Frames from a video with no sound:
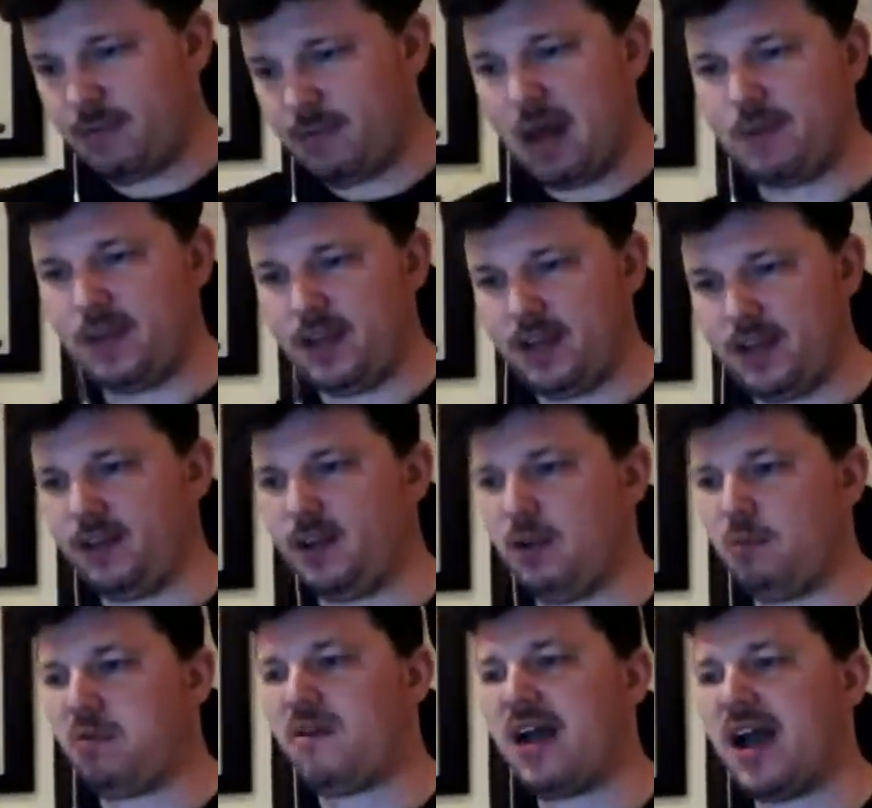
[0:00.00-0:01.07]
in my
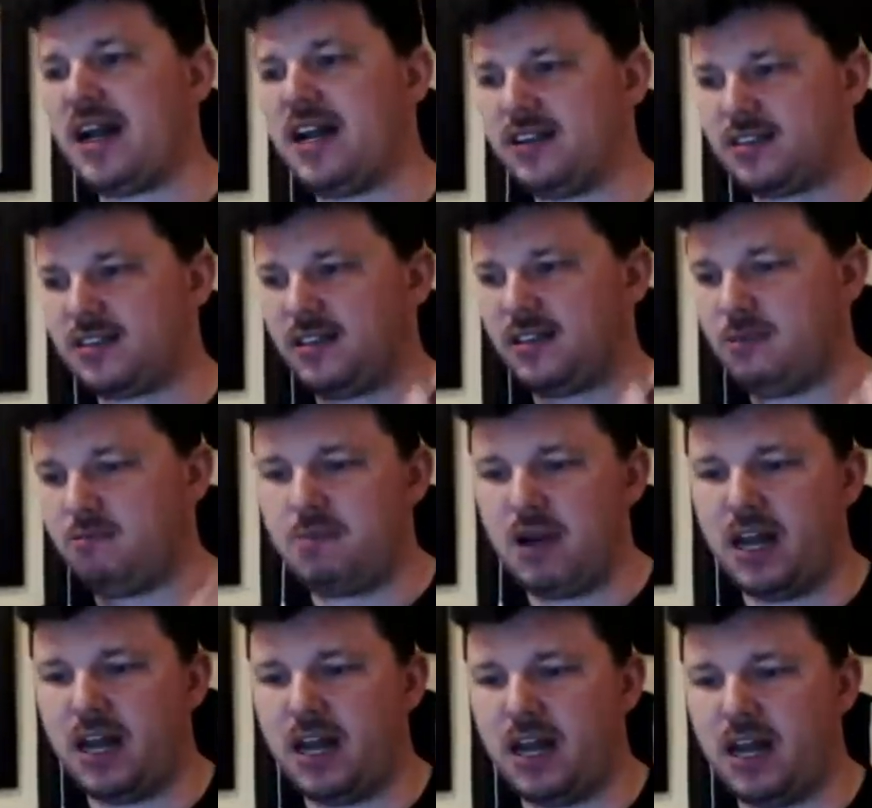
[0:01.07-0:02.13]
opinion, the brightest
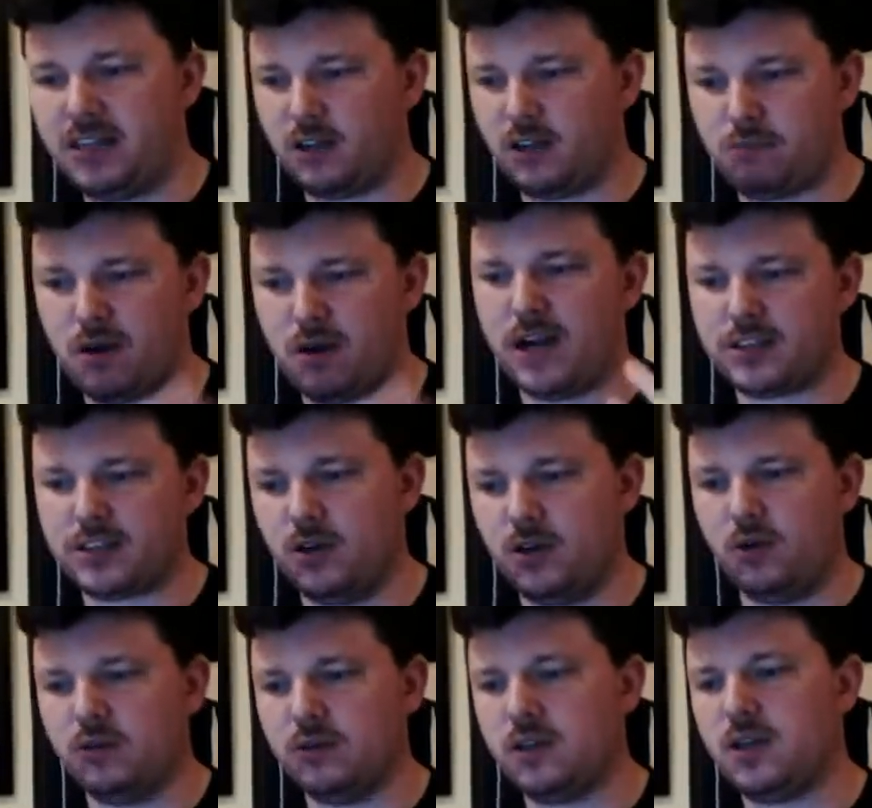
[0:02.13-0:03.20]

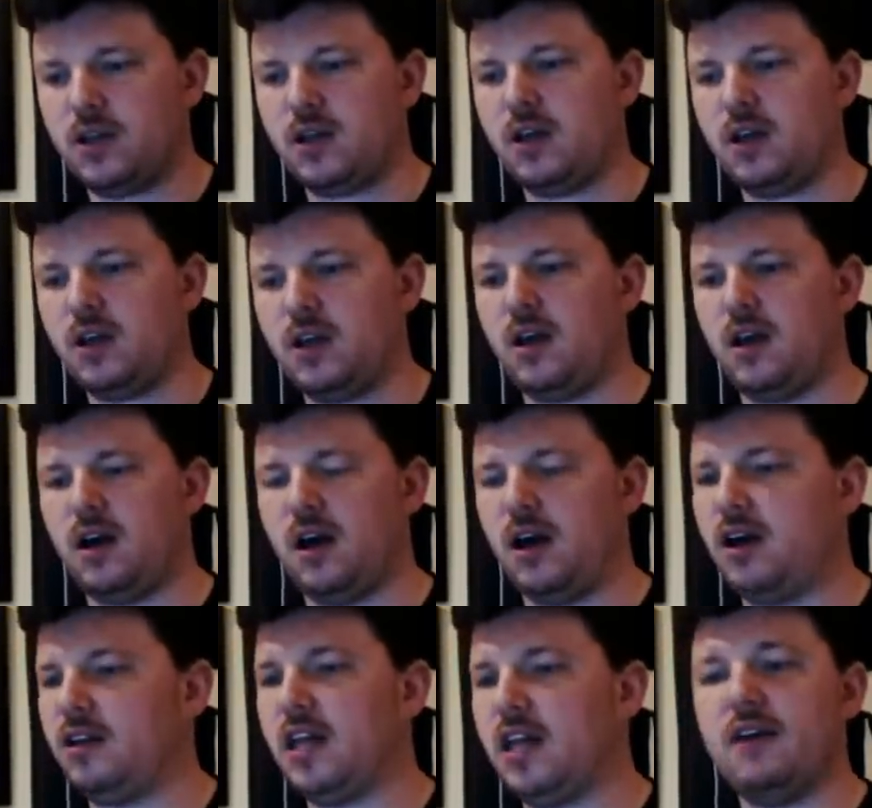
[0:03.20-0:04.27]
gold.
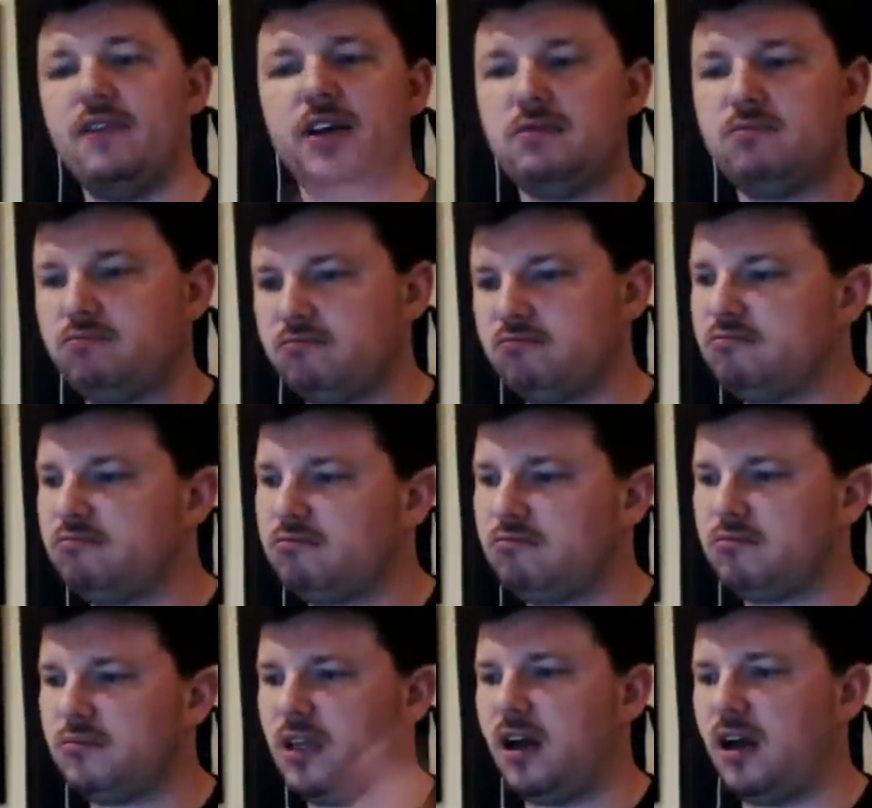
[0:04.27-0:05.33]
Love it.
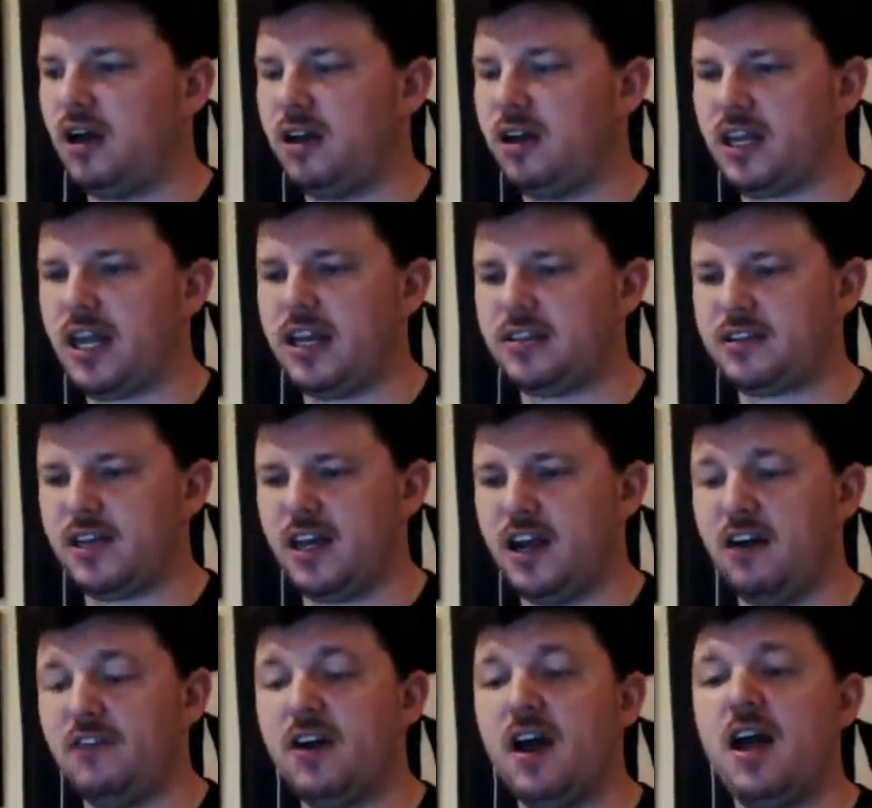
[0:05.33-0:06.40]
I can't
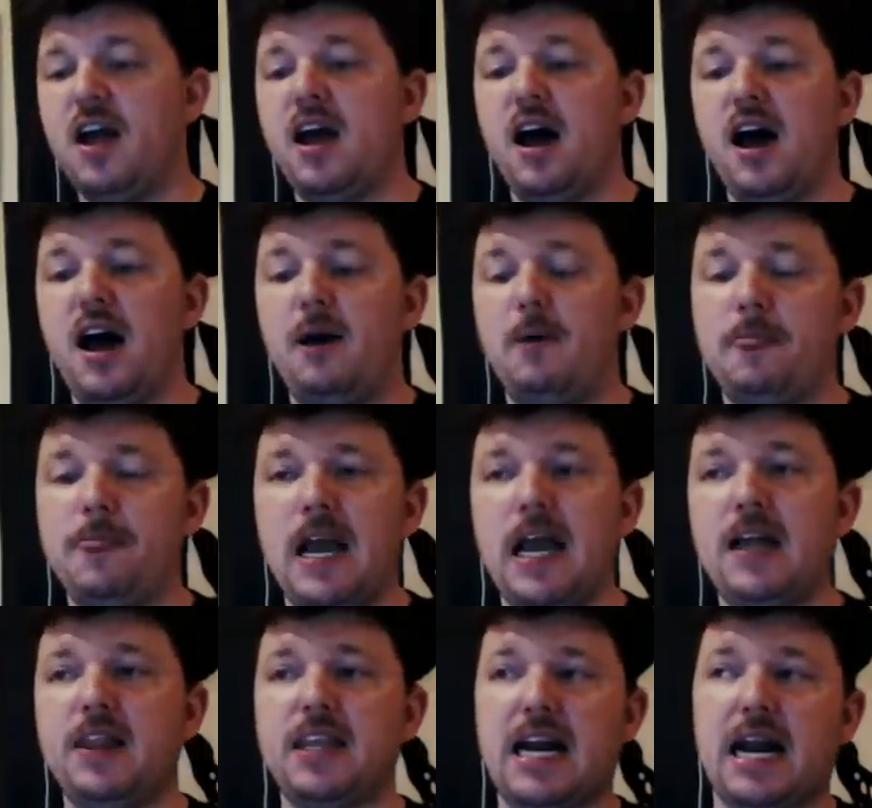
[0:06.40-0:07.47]
say enough.
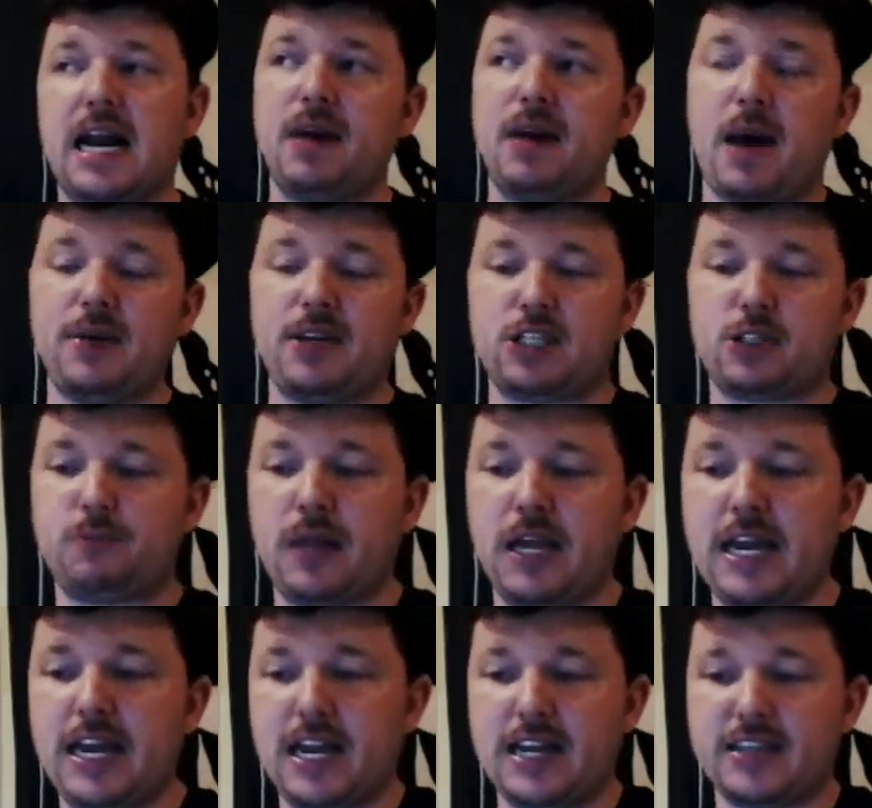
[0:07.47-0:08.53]
And then I'm
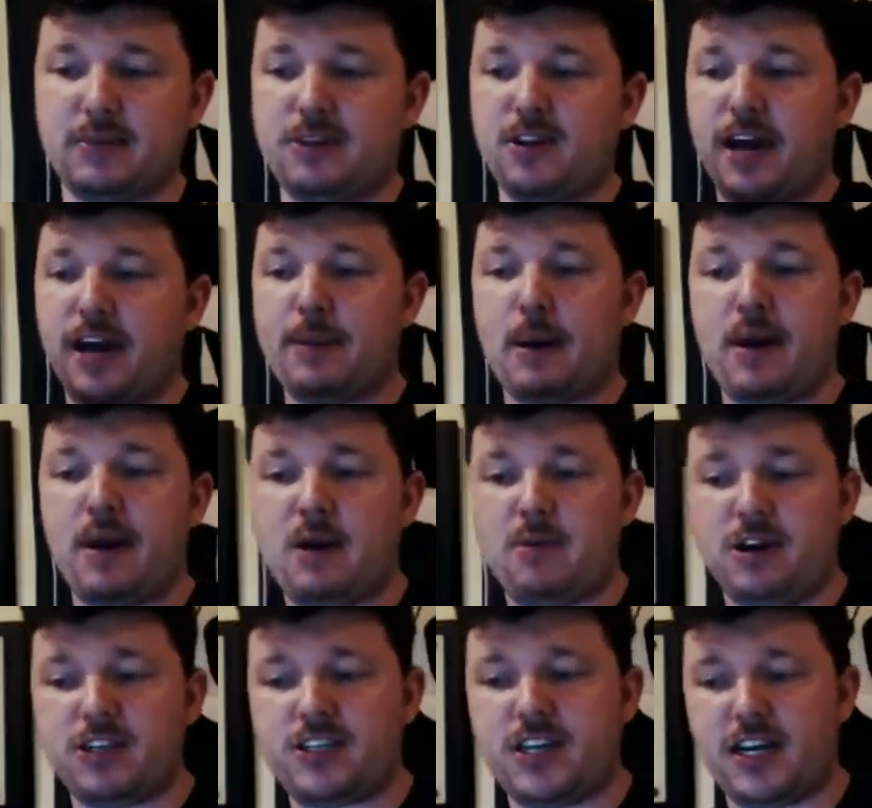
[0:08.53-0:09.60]
explaining as I'm talking about
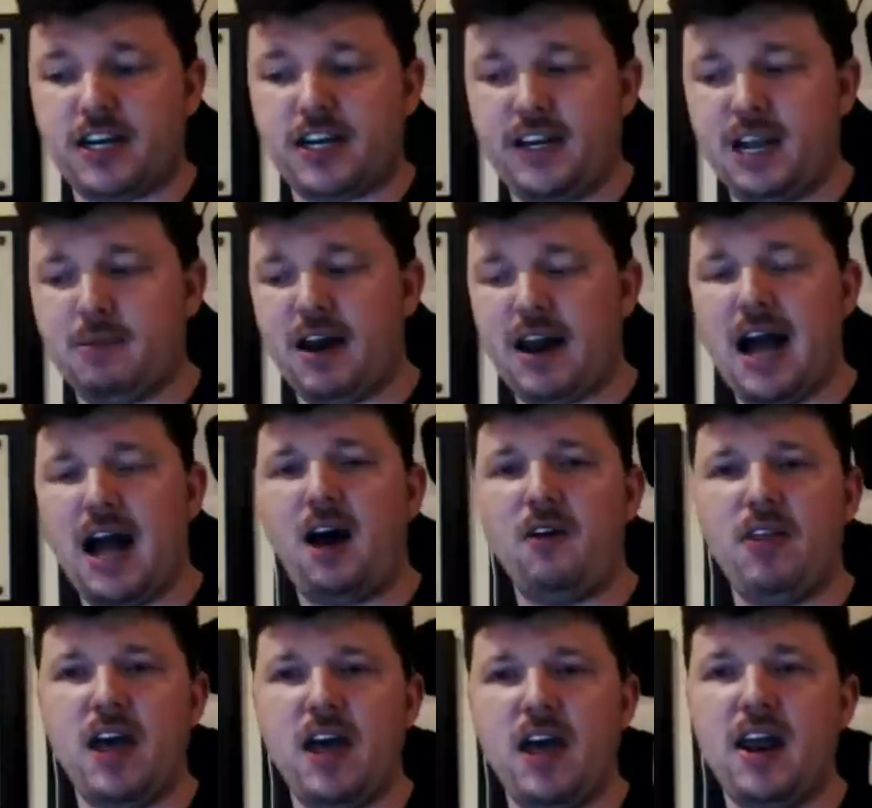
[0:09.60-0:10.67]
my airbrush technique about
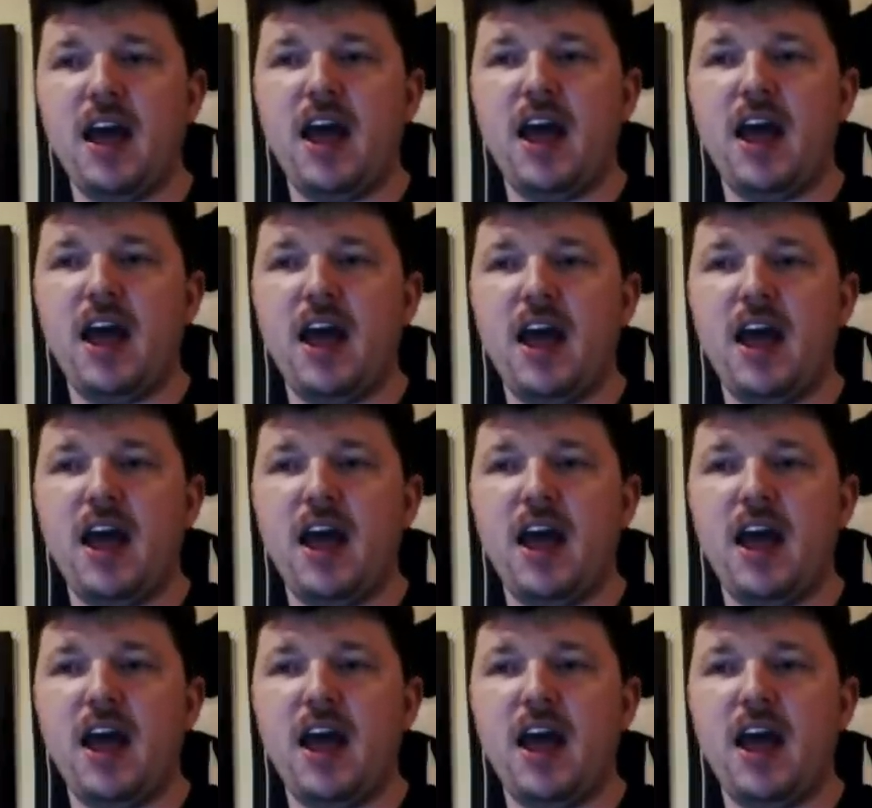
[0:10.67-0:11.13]
how that